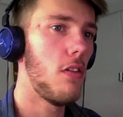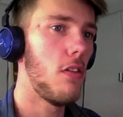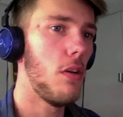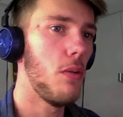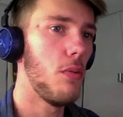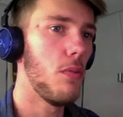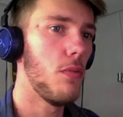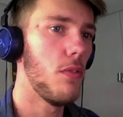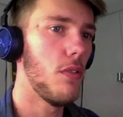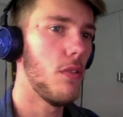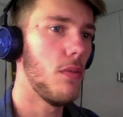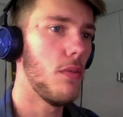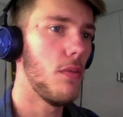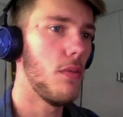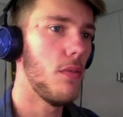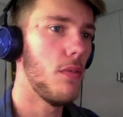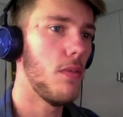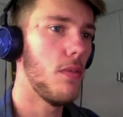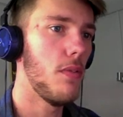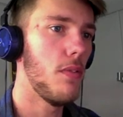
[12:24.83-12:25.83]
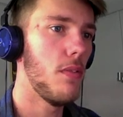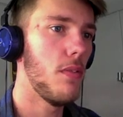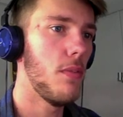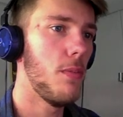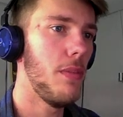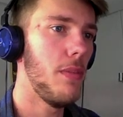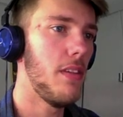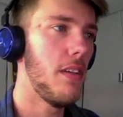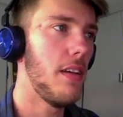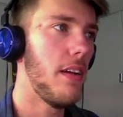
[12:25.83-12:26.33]
own
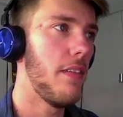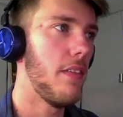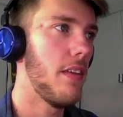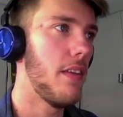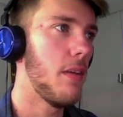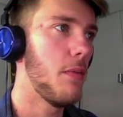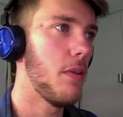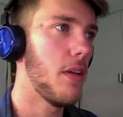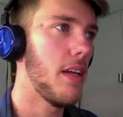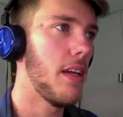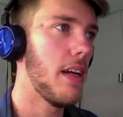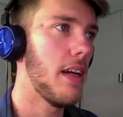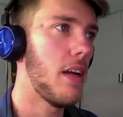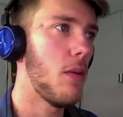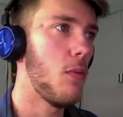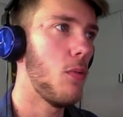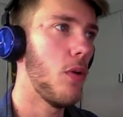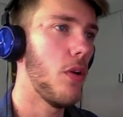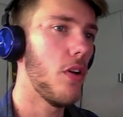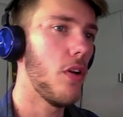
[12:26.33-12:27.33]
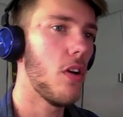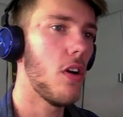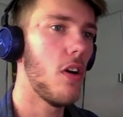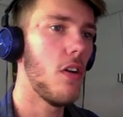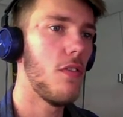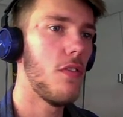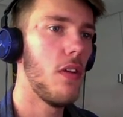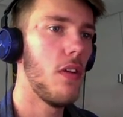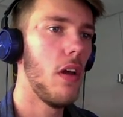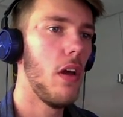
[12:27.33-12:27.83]
material that we can kind of work
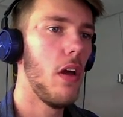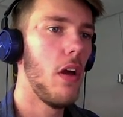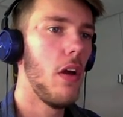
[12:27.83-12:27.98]
off.